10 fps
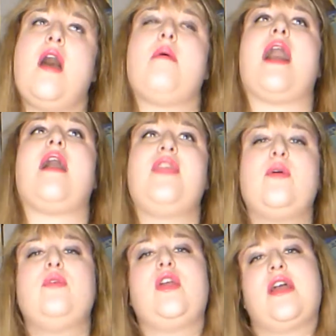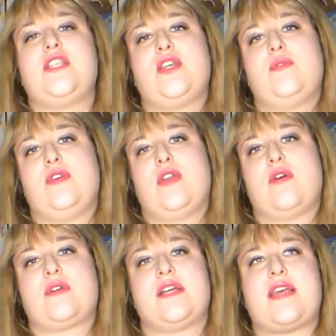I think when you're at two, you
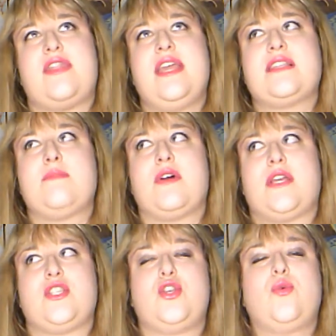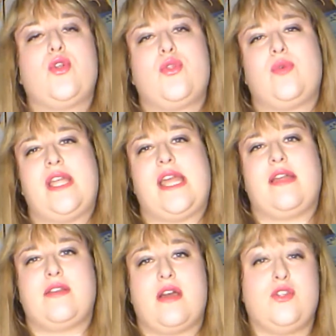know, because I think it's about like two or three.
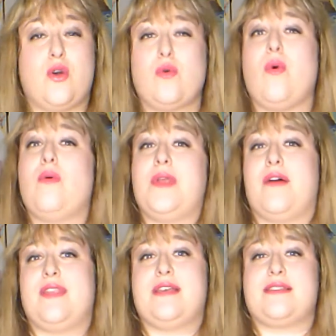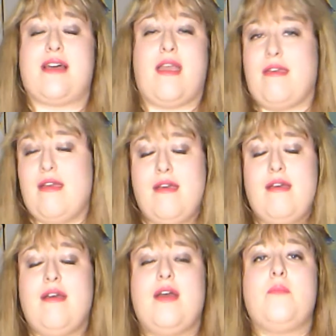I, I don't quote me on this. I,
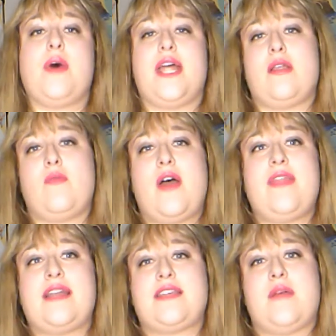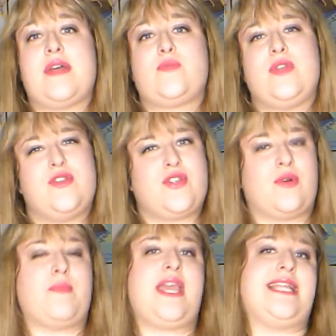but around that time, that's when you
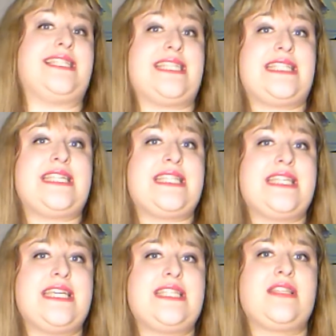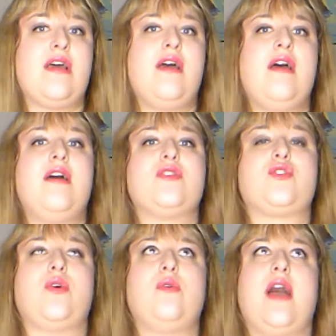start making sentences.
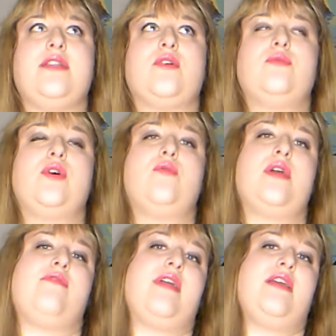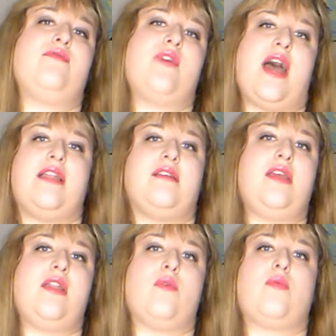So I don't know if any of that,
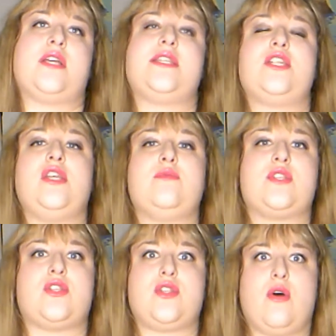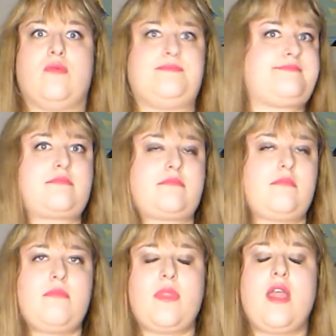you know, because since she uses so
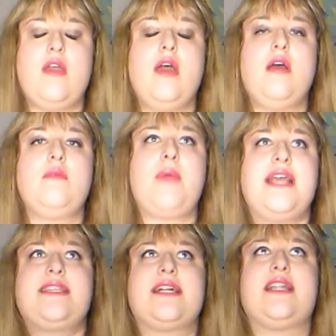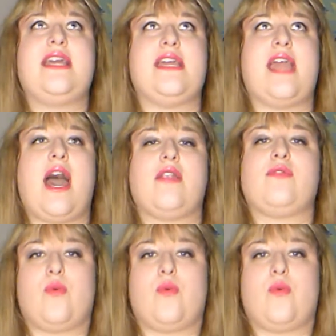basically out of the